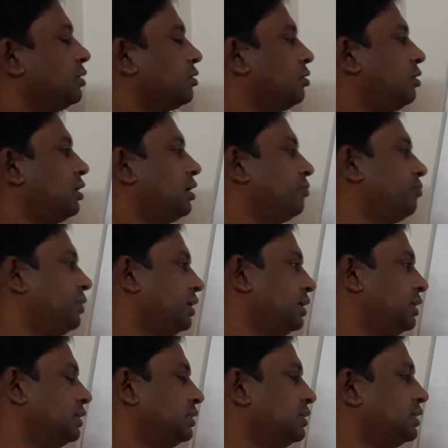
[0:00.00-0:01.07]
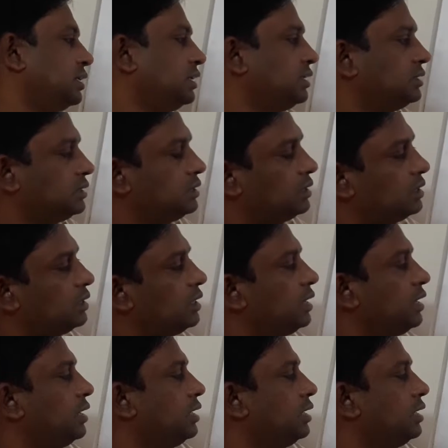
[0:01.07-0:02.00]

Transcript: column B, there is the